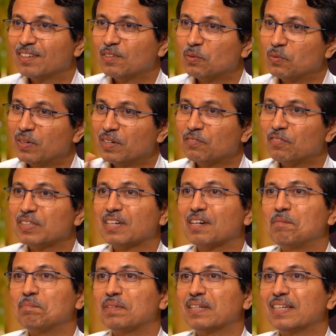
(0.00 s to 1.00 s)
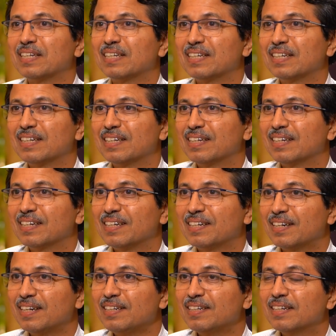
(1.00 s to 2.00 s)
to work for the company,
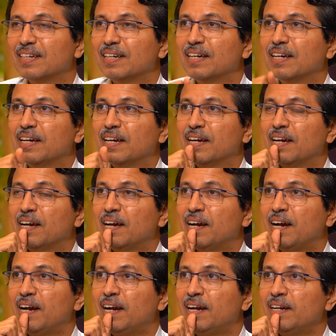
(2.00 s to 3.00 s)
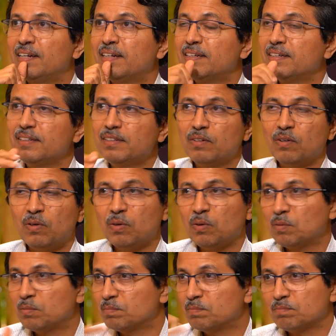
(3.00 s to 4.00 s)
right? And you
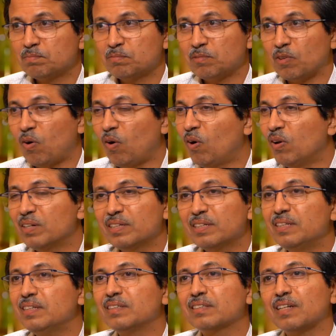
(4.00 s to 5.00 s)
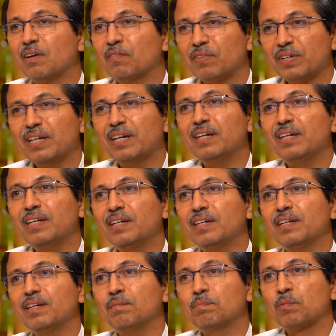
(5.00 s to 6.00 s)
know, all these have
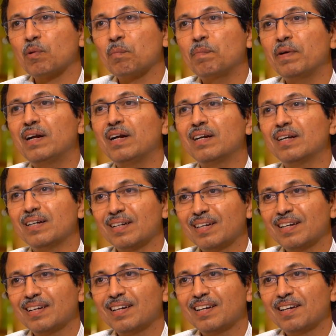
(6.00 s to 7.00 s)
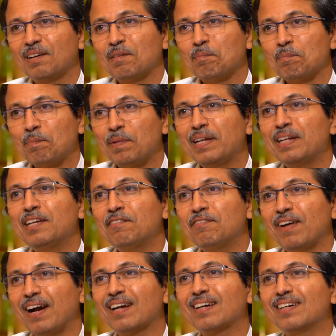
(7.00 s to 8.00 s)
really propelled many
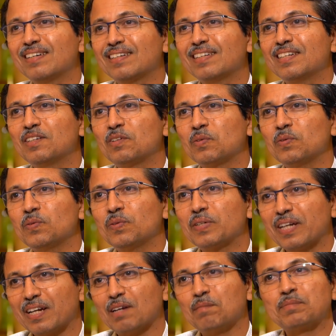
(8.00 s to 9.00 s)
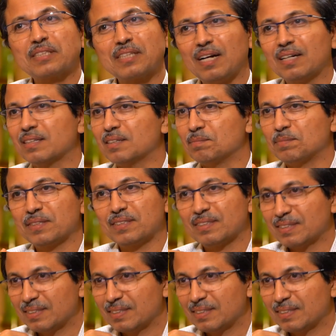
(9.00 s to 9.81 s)
faculty to take up startups.